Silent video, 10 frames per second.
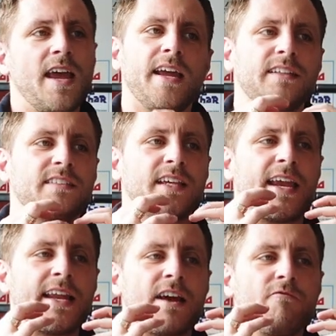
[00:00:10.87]
it's
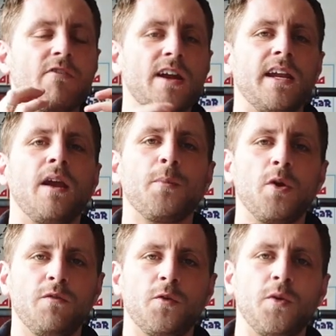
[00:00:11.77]
in a really
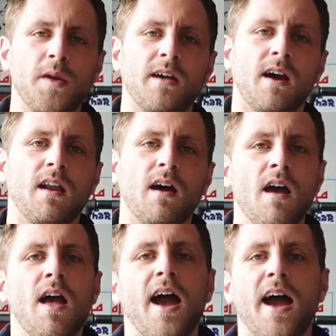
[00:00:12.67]
beautiful unique colour,
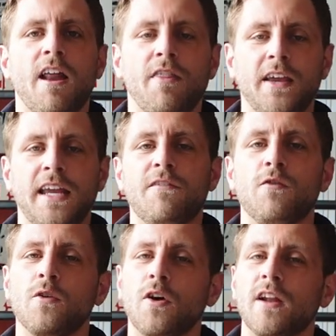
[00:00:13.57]
and I think if
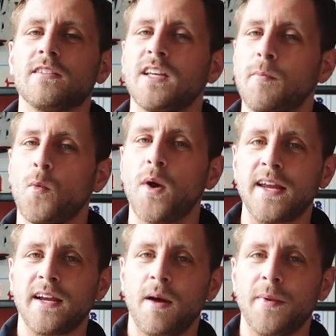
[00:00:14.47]
you've got a summer
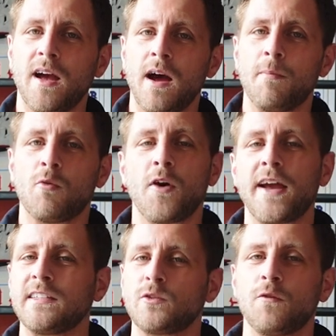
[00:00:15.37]
wedding coming up or
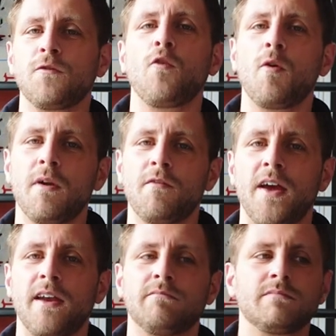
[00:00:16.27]
any sort of formal
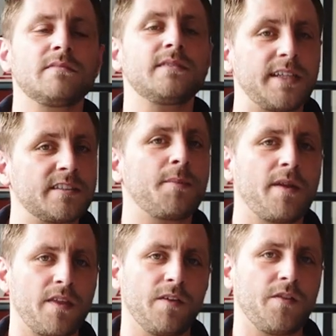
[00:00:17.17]
event, this could be
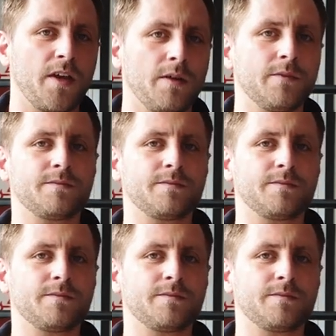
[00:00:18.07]
the thing for you.